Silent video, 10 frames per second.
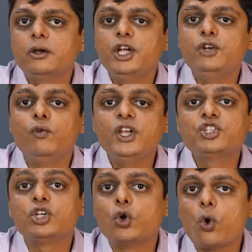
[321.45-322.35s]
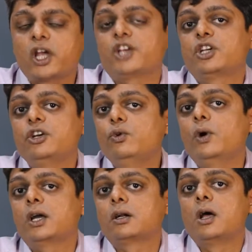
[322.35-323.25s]
in which location
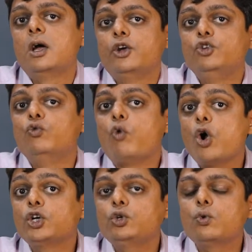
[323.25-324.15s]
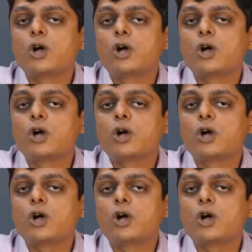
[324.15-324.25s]
you want to